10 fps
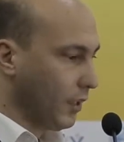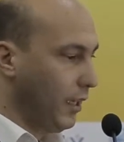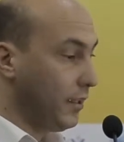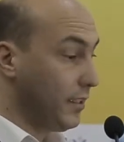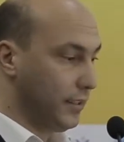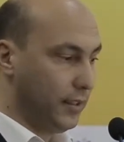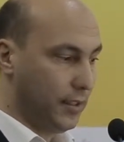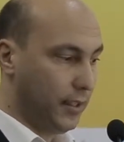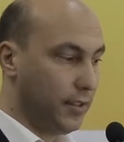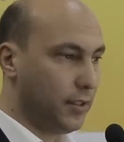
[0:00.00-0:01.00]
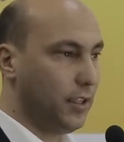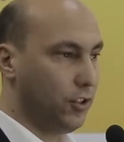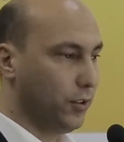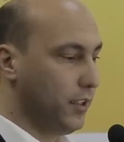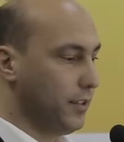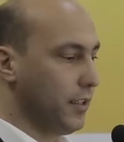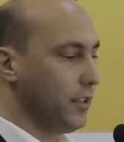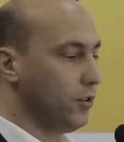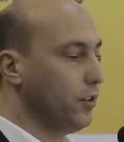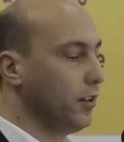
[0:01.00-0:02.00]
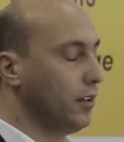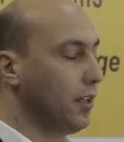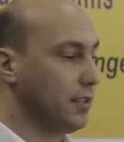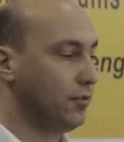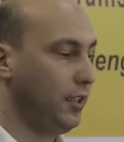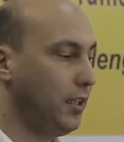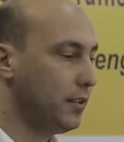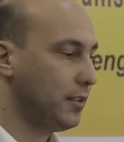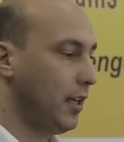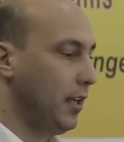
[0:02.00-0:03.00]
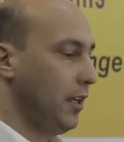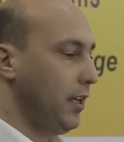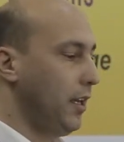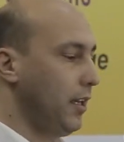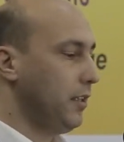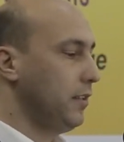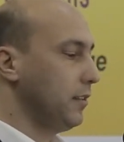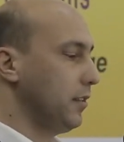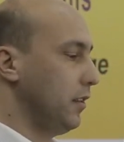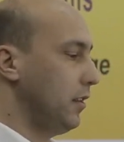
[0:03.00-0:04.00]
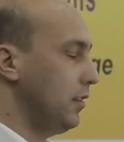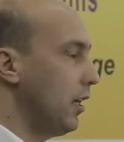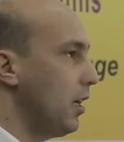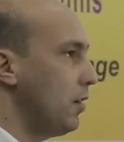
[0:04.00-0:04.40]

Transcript: disease in Tunisia during the last 3 years. And in